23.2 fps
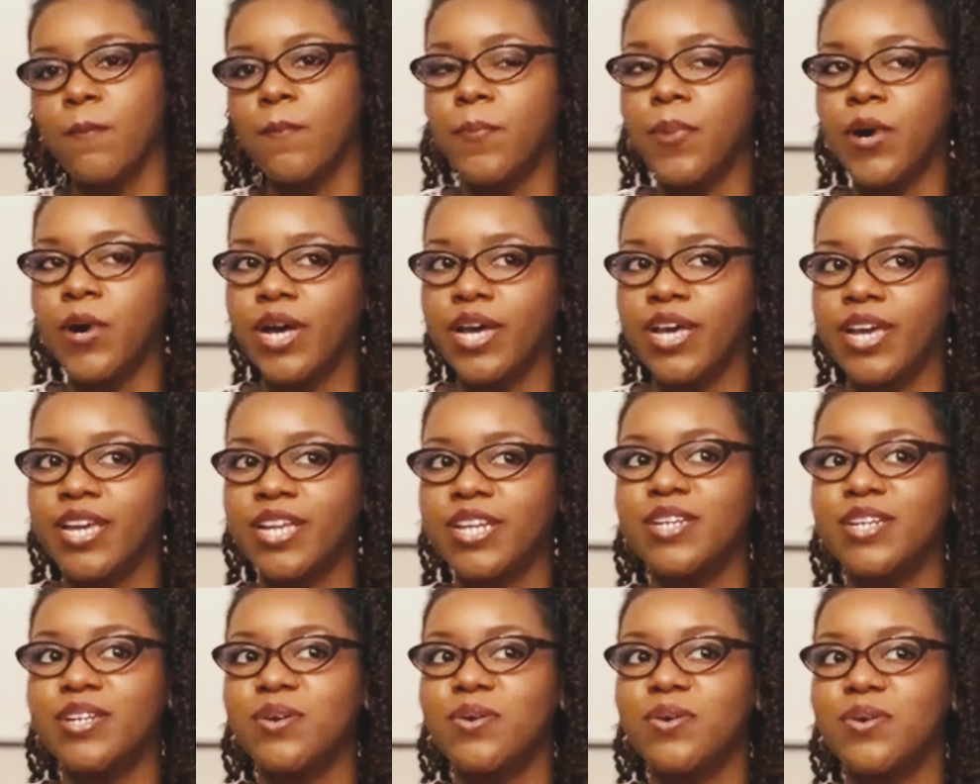But
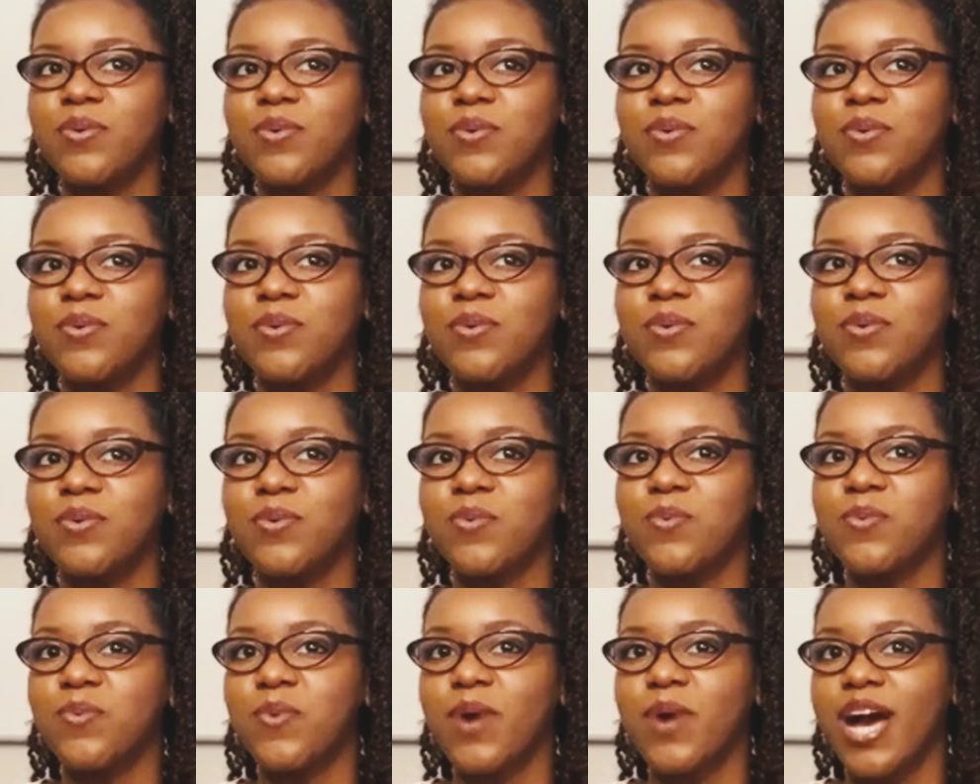
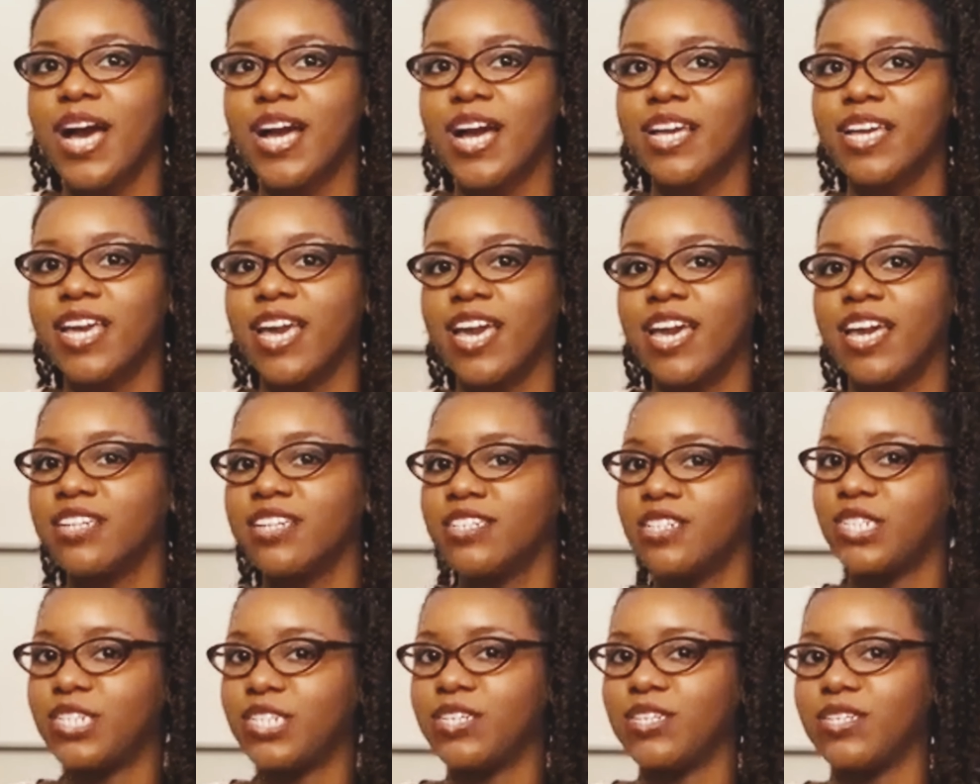why can't
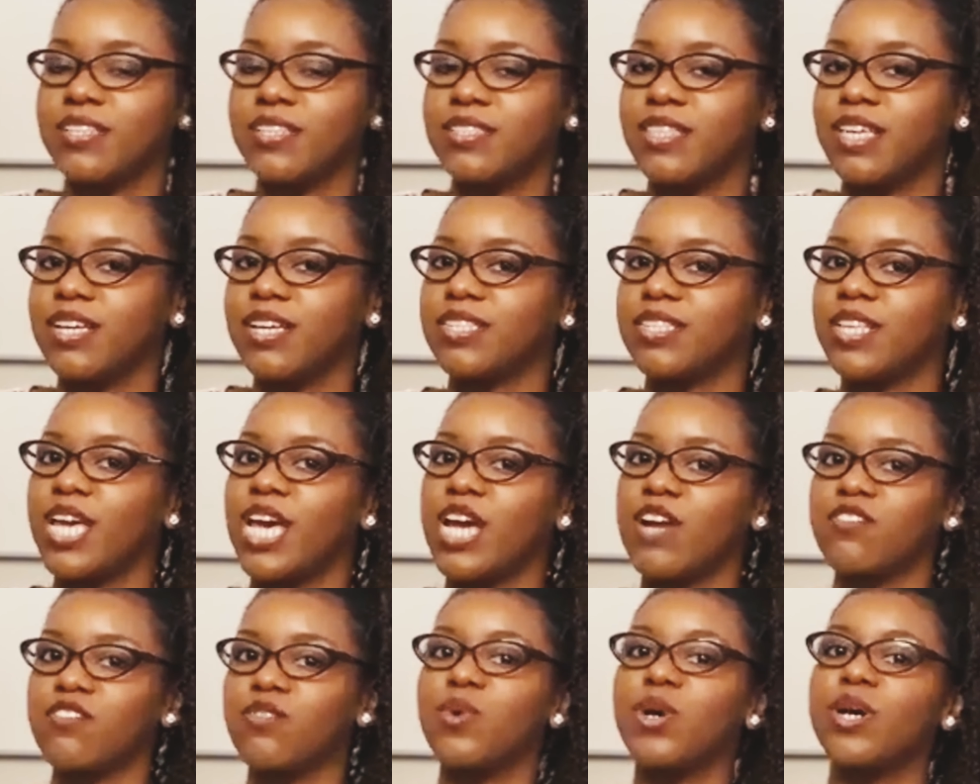she think that
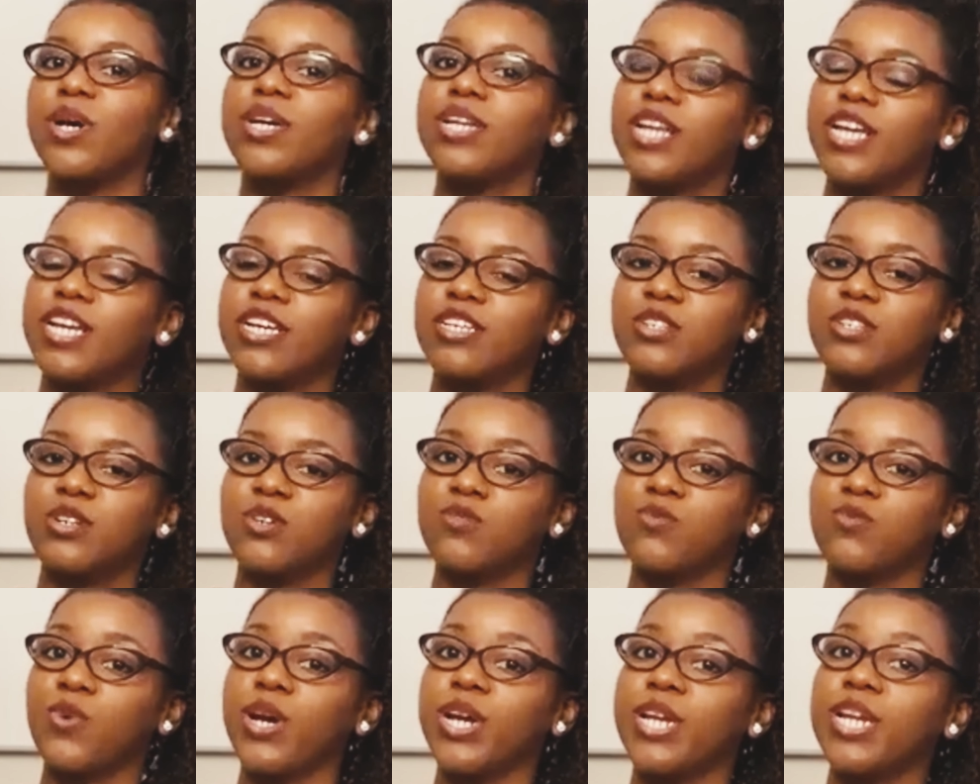everyone is her
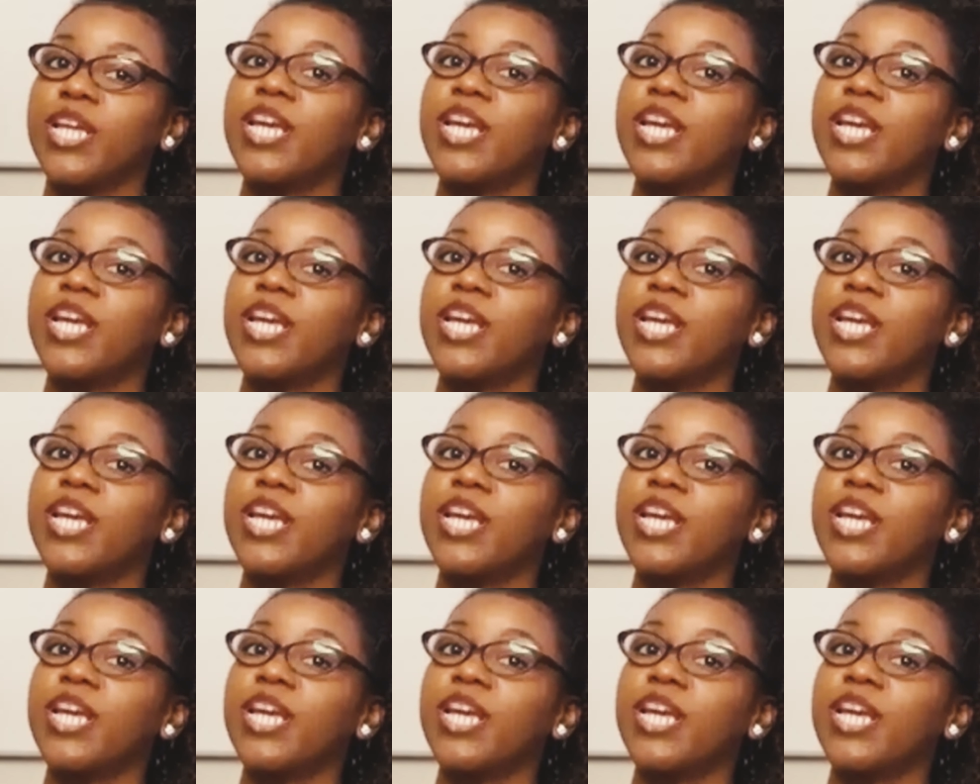friend?